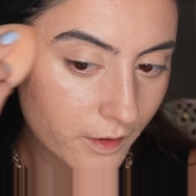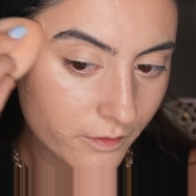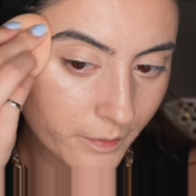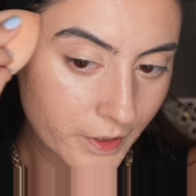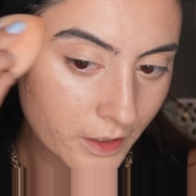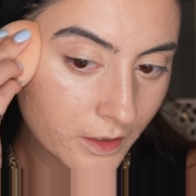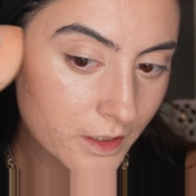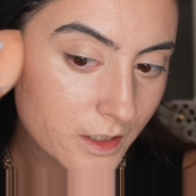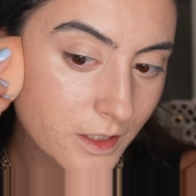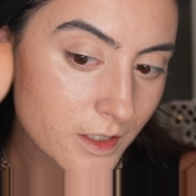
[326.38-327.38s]
it from here
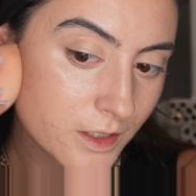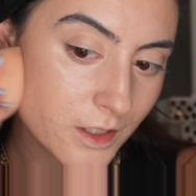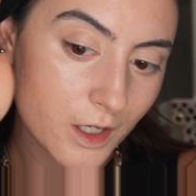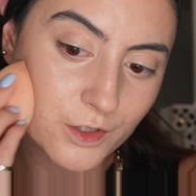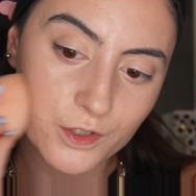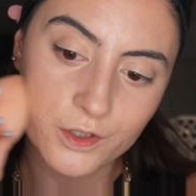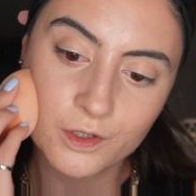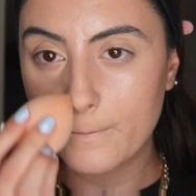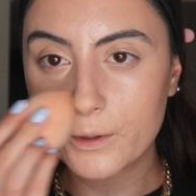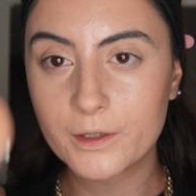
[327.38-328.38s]
because this is such
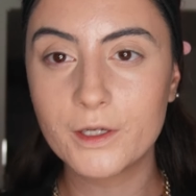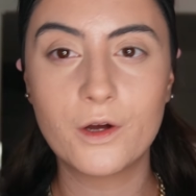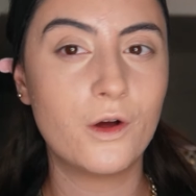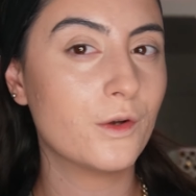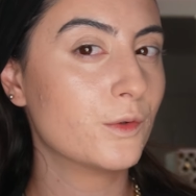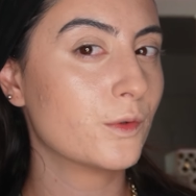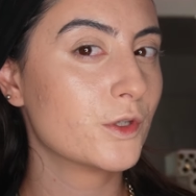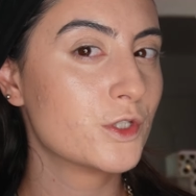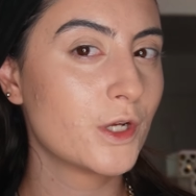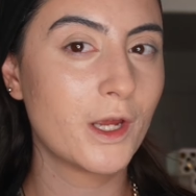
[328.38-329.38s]
a pretty contour
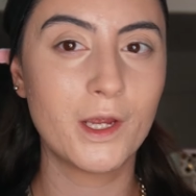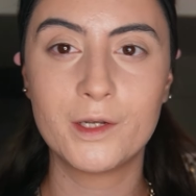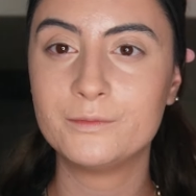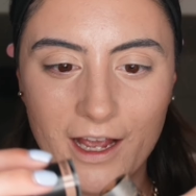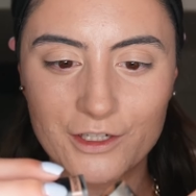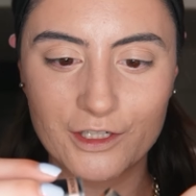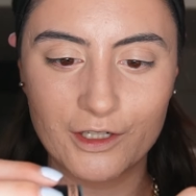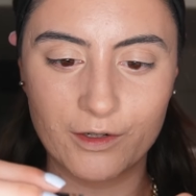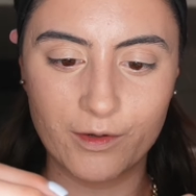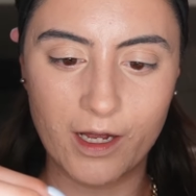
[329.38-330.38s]
shade. I actually
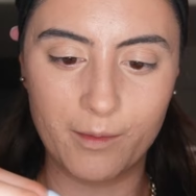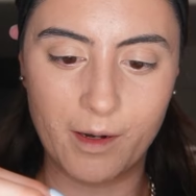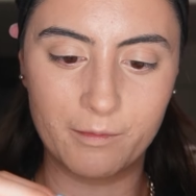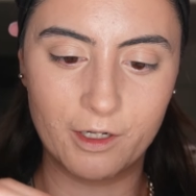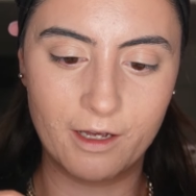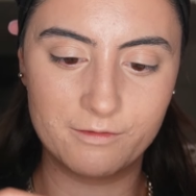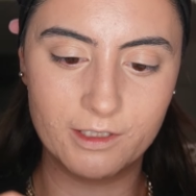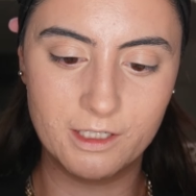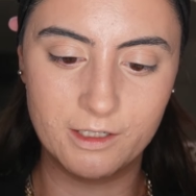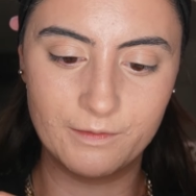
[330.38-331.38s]
don't know what happened. I'm gonna have
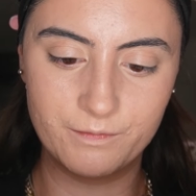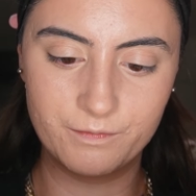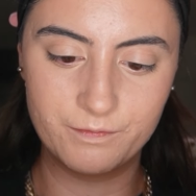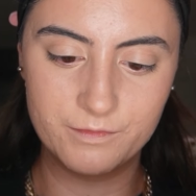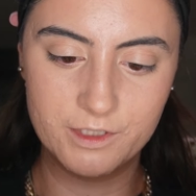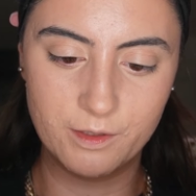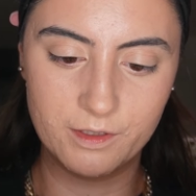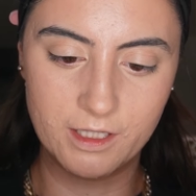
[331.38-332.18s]
to deal with